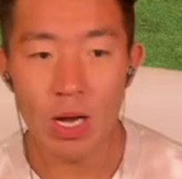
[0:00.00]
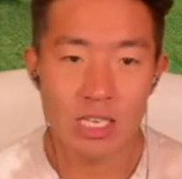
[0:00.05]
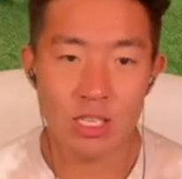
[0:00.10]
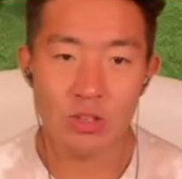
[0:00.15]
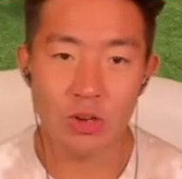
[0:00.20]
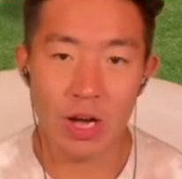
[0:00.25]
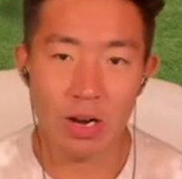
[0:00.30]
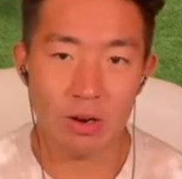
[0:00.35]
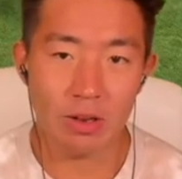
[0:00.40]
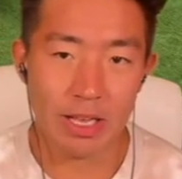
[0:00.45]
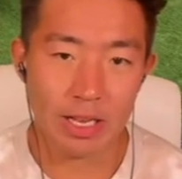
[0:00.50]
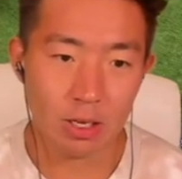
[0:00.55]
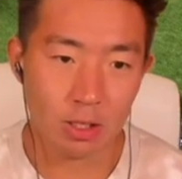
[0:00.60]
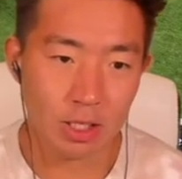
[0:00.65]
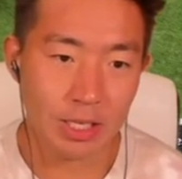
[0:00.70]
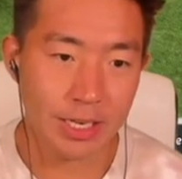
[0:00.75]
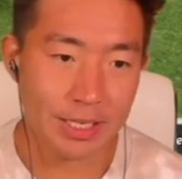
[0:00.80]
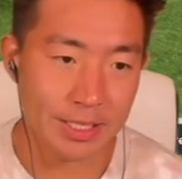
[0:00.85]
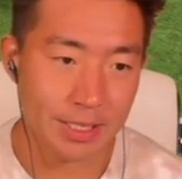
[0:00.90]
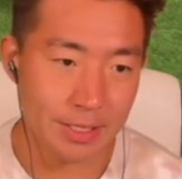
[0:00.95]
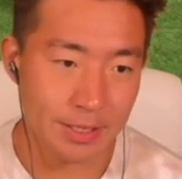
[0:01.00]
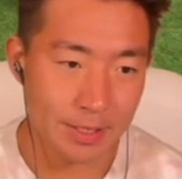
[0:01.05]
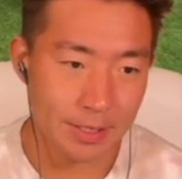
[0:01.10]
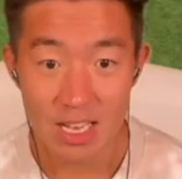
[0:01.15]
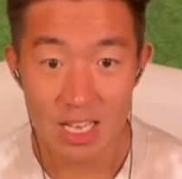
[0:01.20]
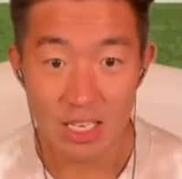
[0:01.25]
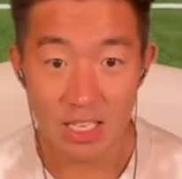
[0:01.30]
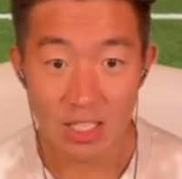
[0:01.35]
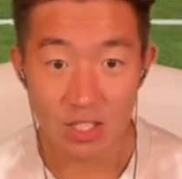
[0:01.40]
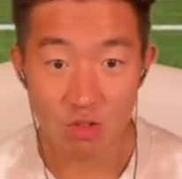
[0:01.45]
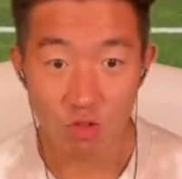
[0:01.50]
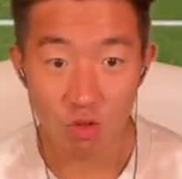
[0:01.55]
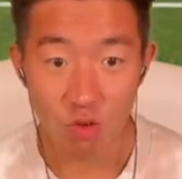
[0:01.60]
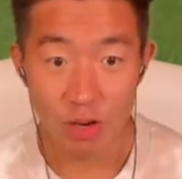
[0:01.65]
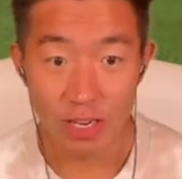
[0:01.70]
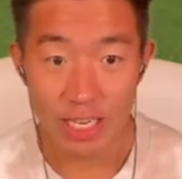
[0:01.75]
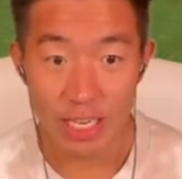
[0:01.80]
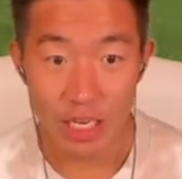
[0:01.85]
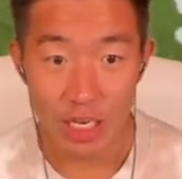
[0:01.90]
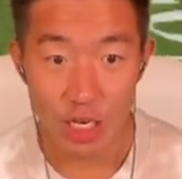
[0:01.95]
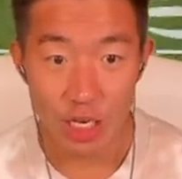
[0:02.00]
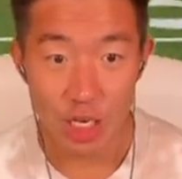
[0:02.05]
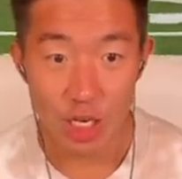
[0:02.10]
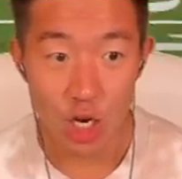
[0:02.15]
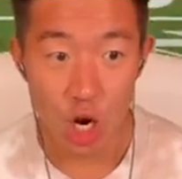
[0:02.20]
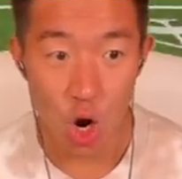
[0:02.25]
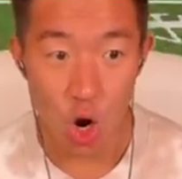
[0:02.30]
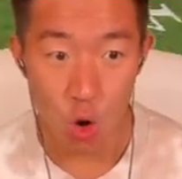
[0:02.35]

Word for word: so I don't like our chances. Let's freaking go.